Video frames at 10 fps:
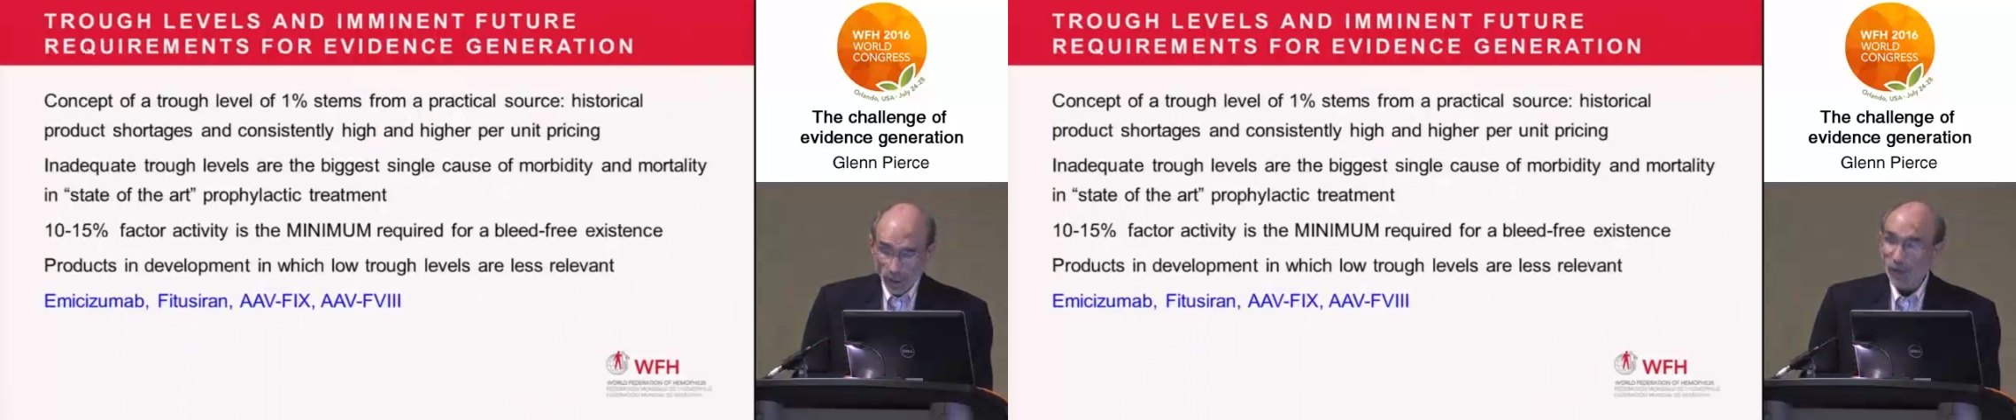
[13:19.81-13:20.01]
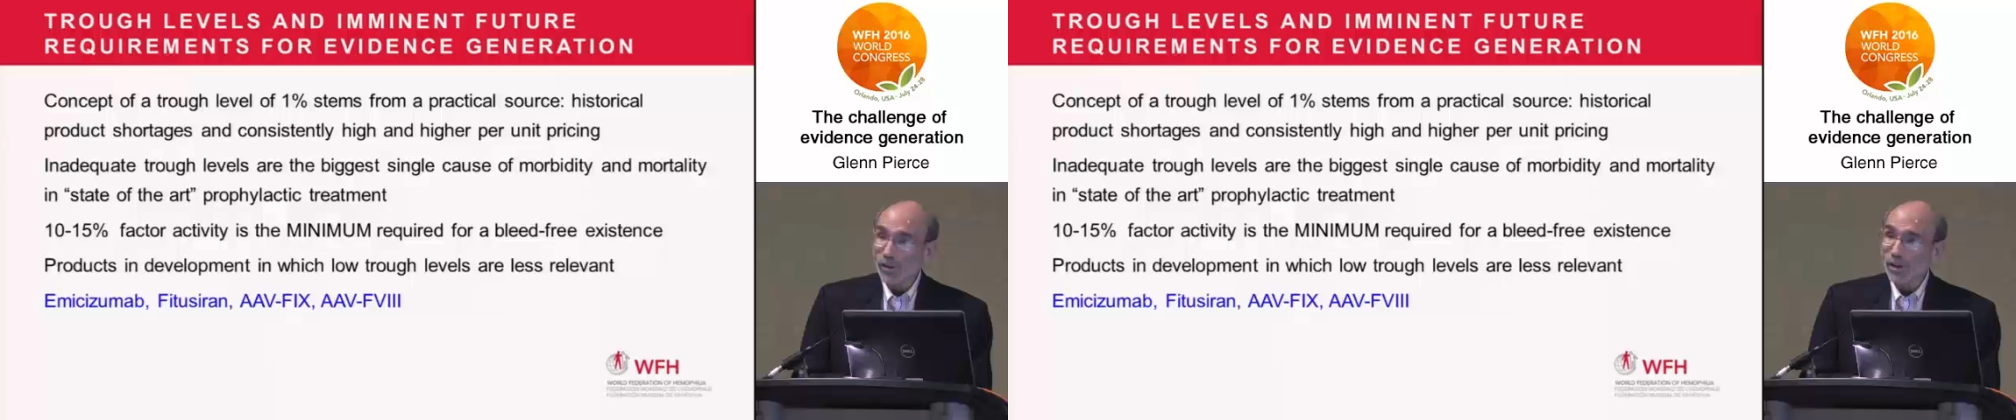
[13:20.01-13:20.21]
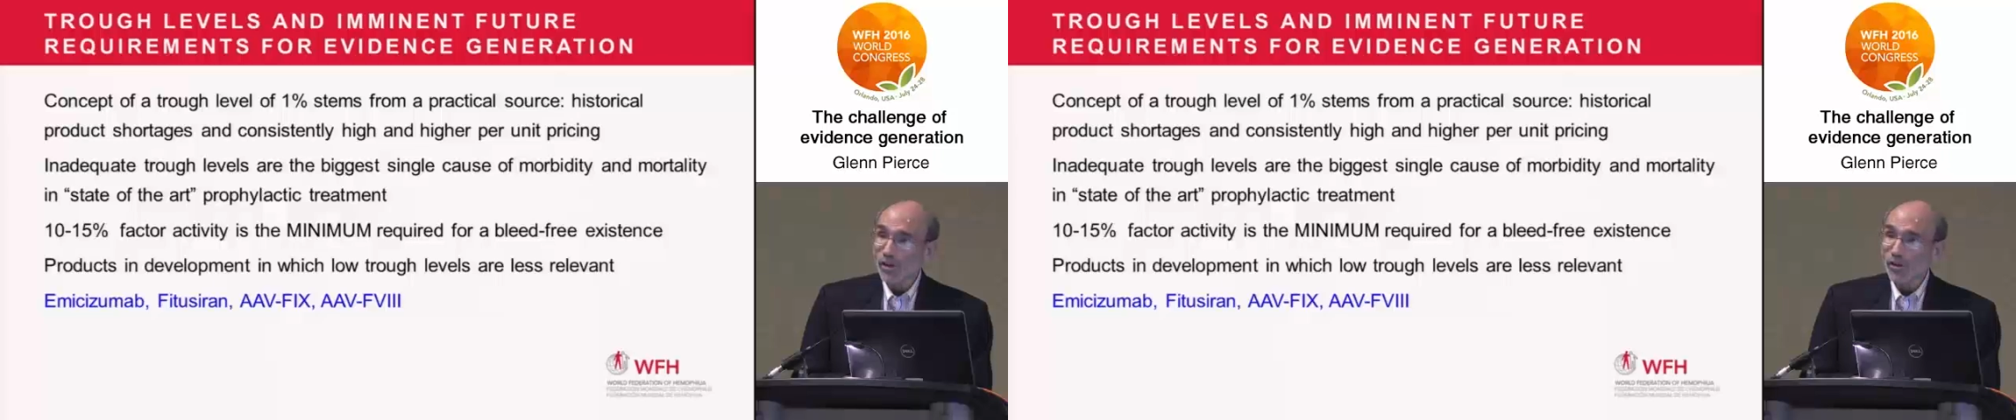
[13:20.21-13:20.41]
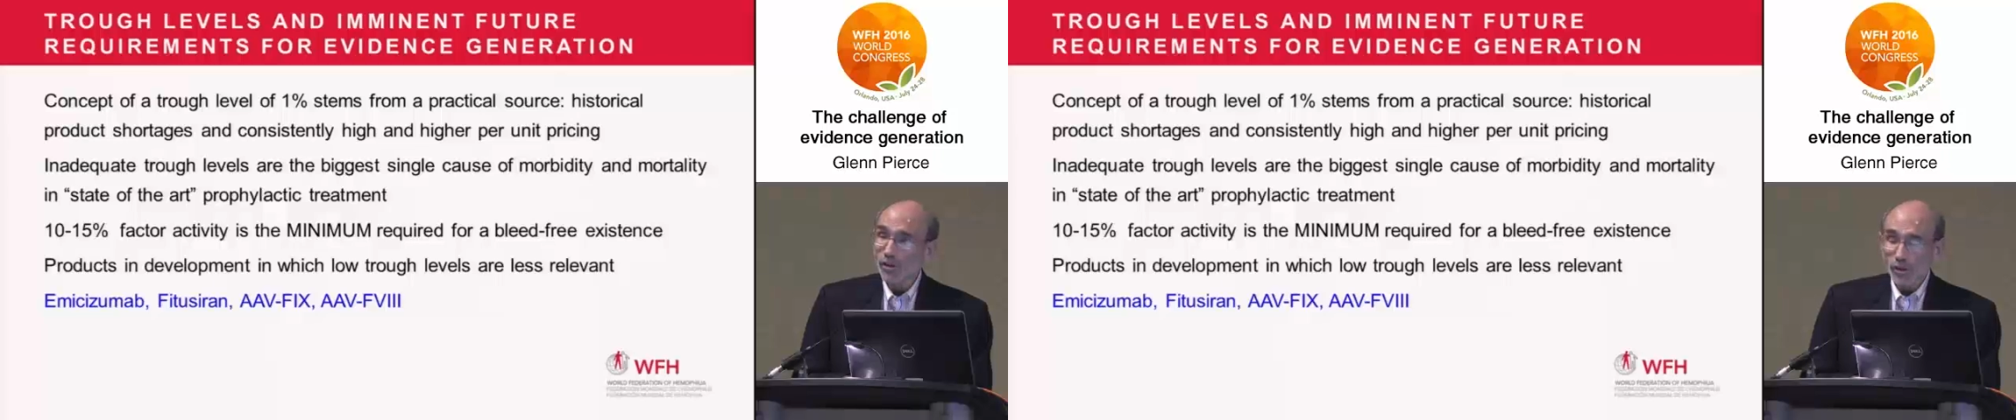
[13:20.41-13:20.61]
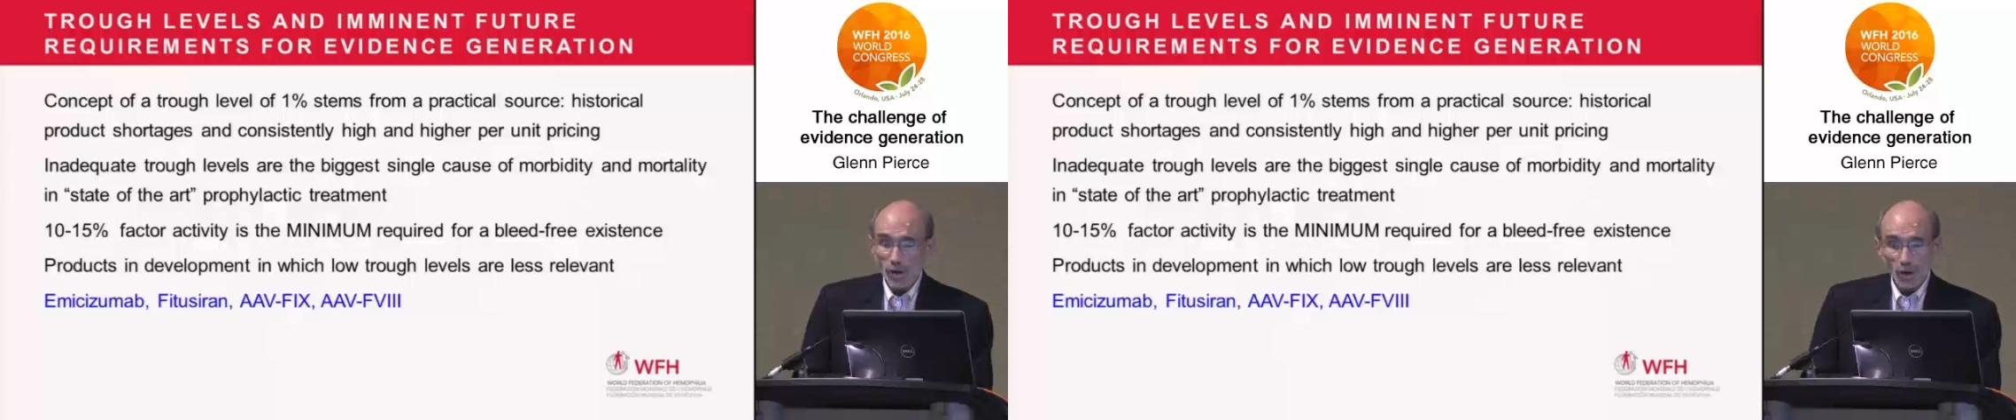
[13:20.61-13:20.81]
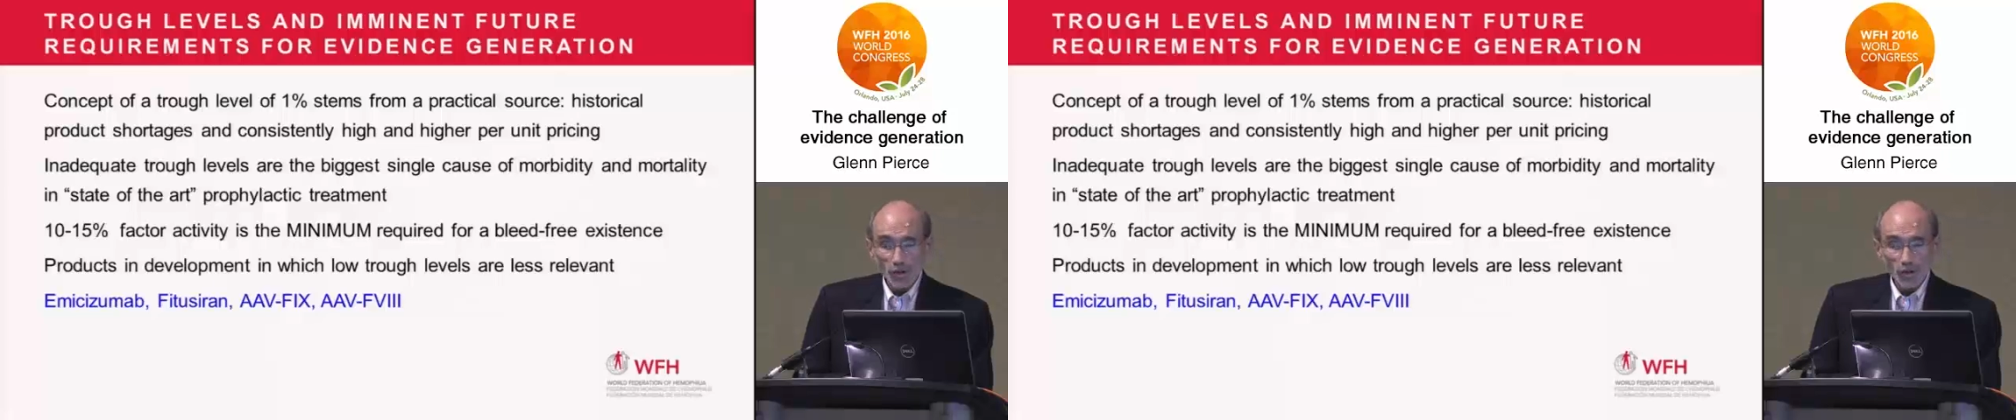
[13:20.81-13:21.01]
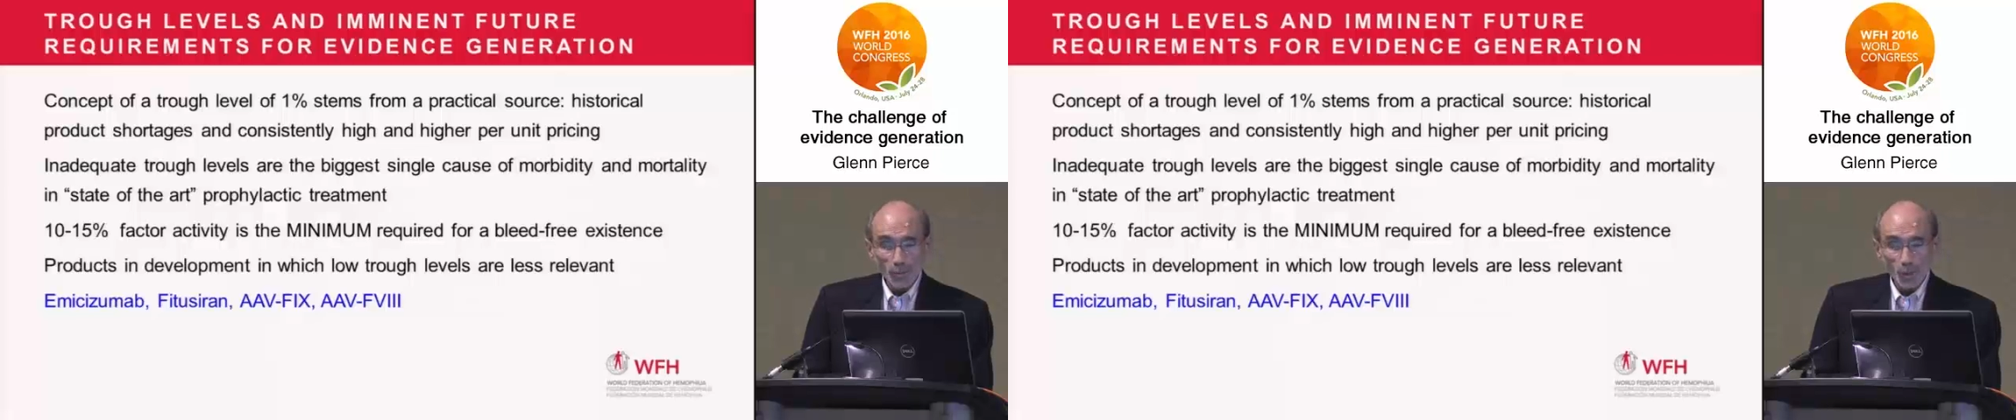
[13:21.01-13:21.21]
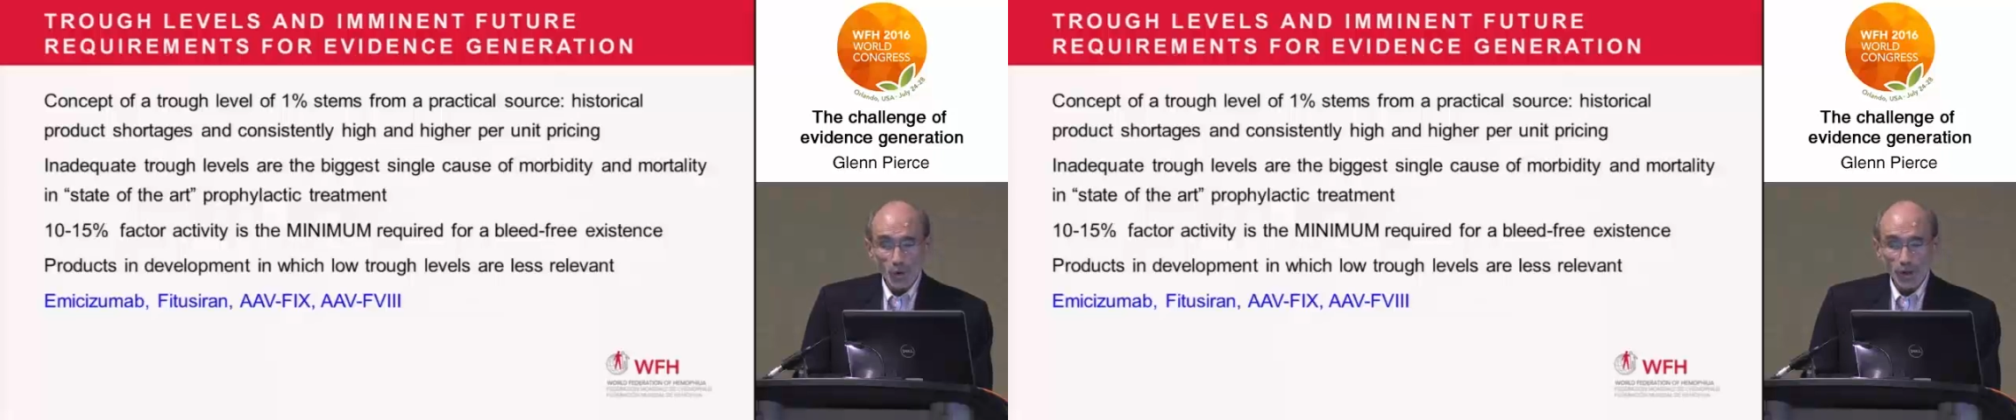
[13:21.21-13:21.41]
evidence
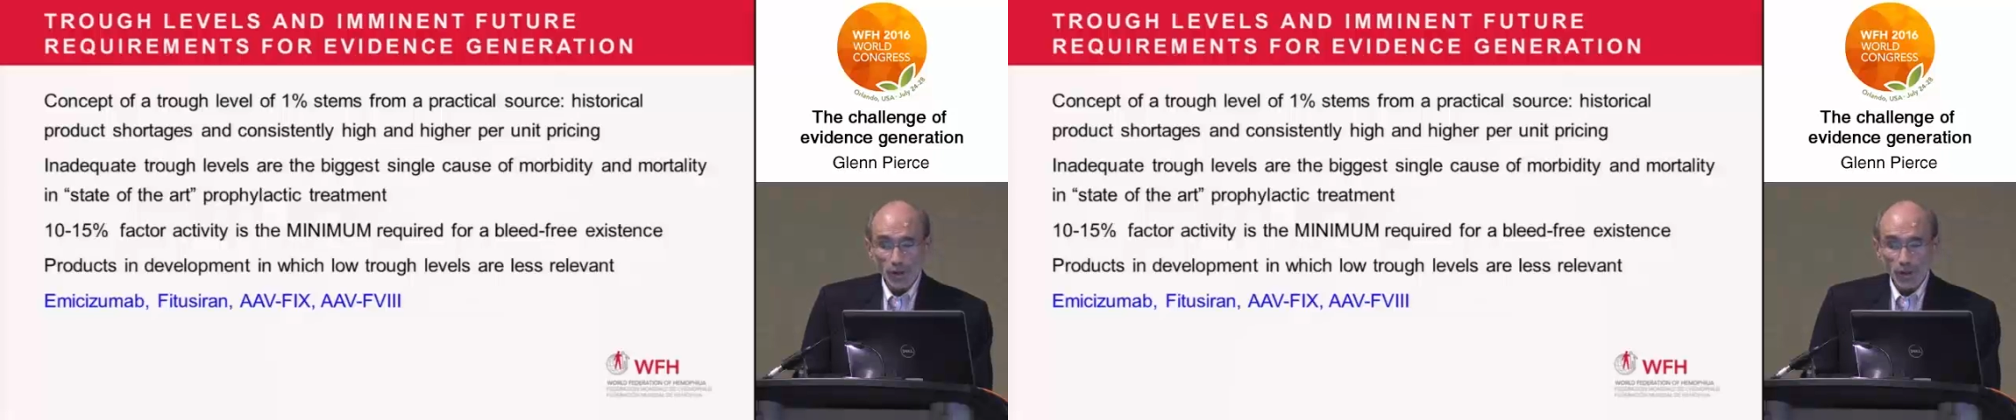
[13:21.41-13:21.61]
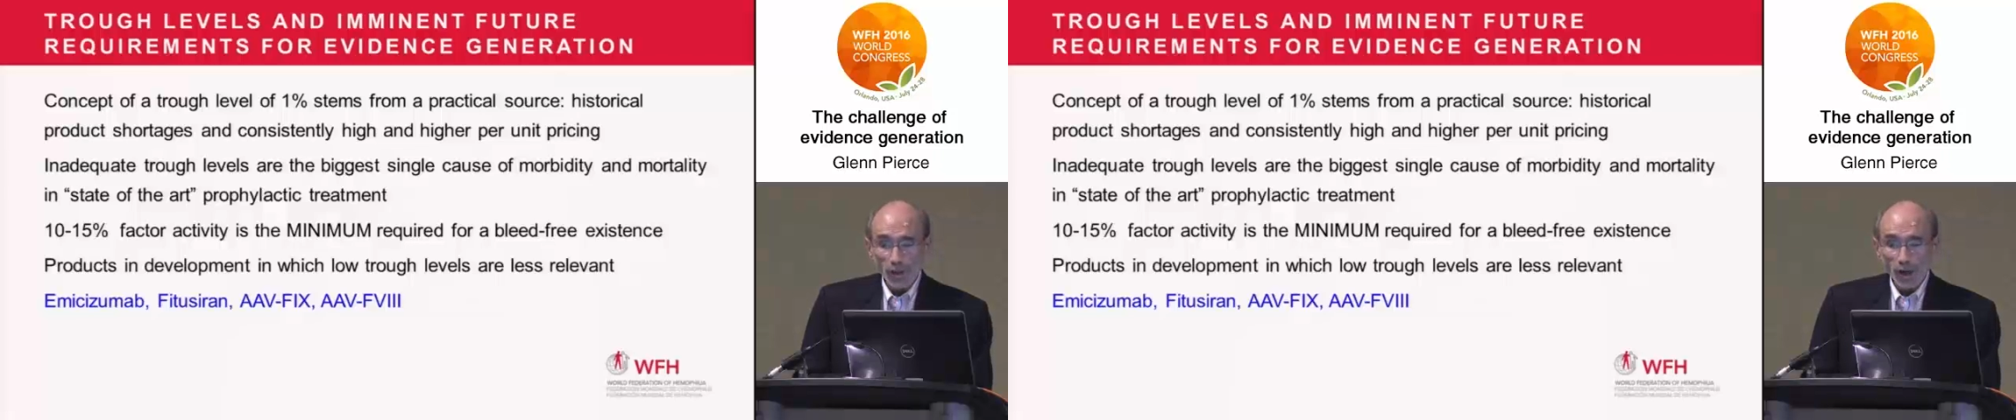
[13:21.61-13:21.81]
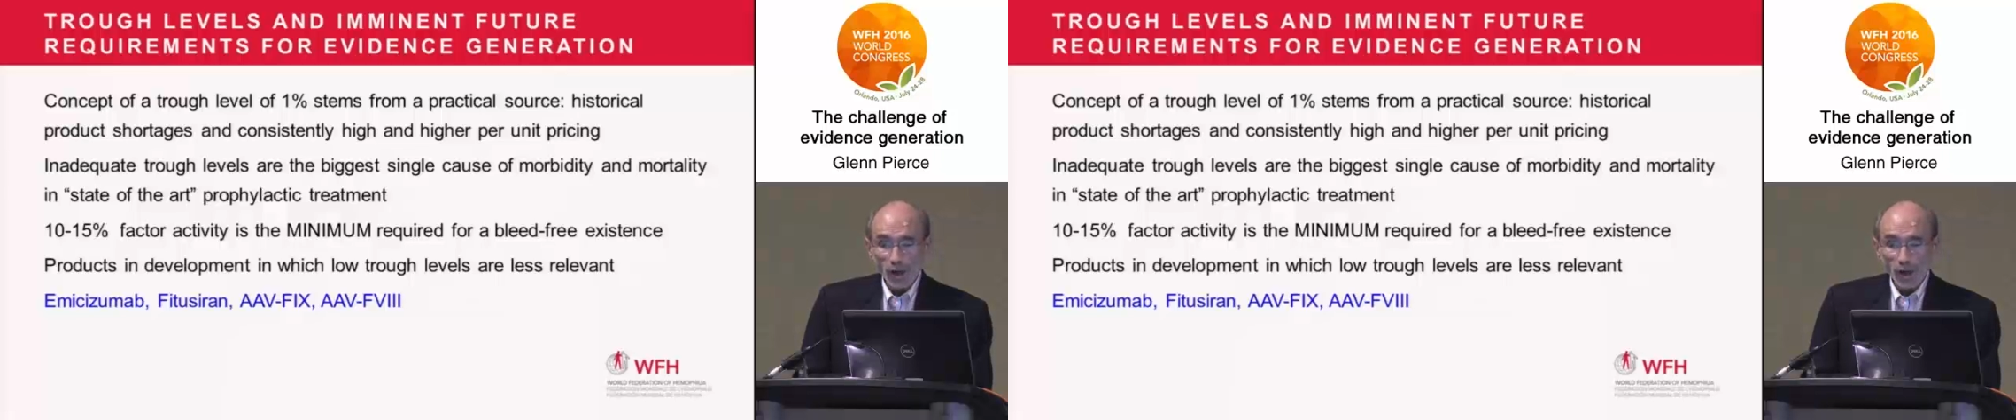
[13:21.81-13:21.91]
supporting